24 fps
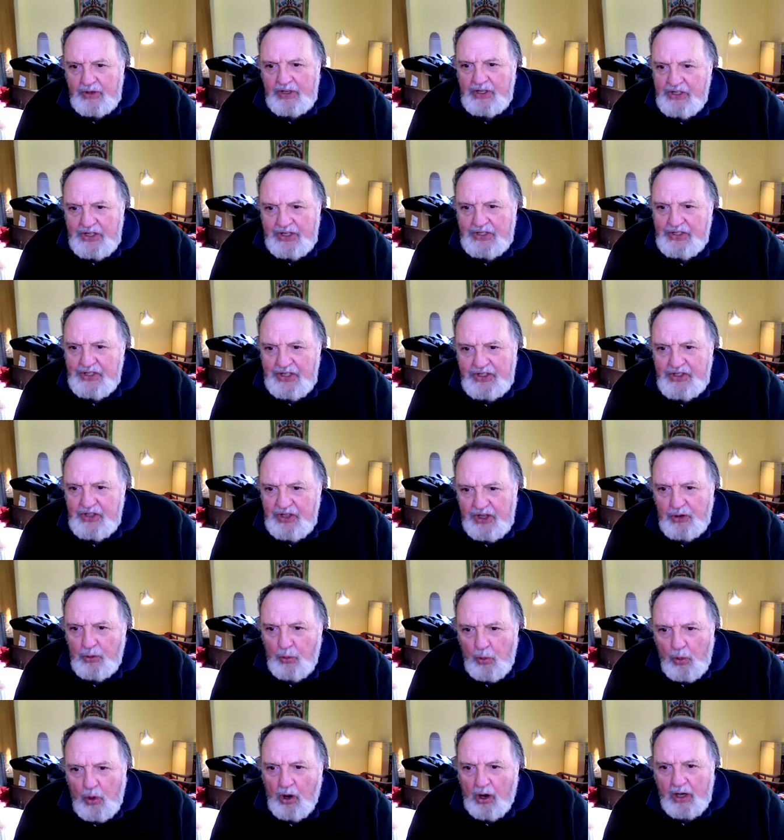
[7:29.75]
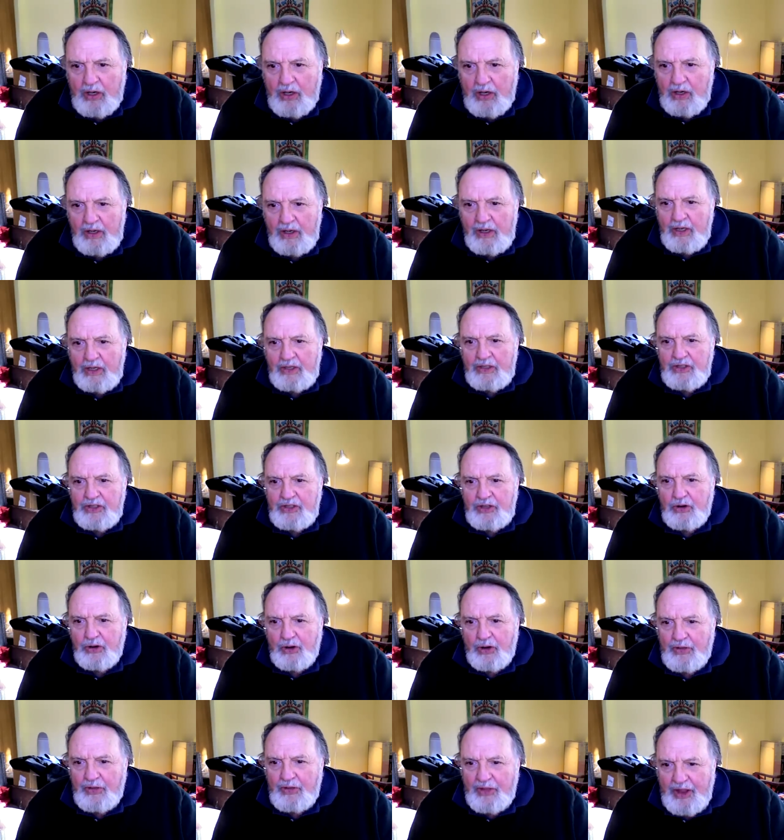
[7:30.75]
It just isn't going to work.
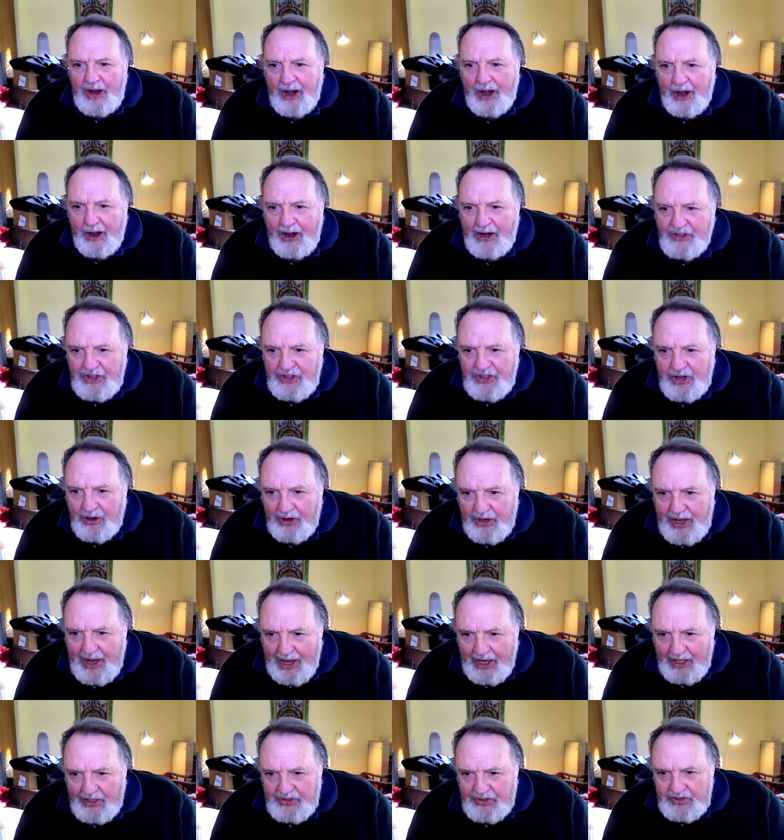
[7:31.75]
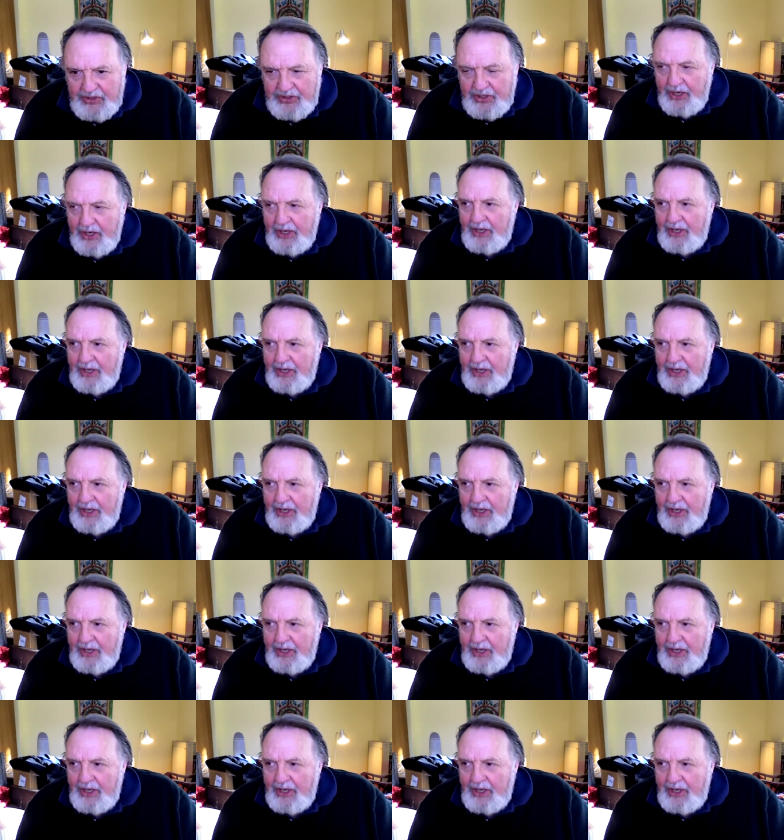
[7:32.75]
You're there as their guest.